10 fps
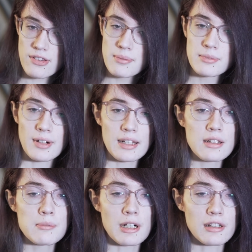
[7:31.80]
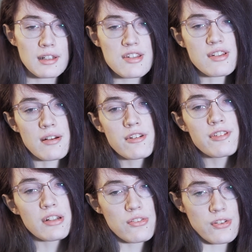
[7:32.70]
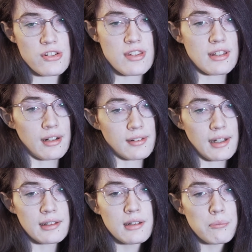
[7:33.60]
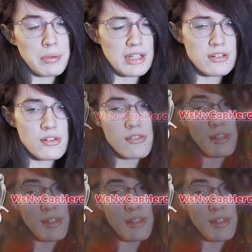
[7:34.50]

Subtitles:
some random early sound effects for Tiara, Peach's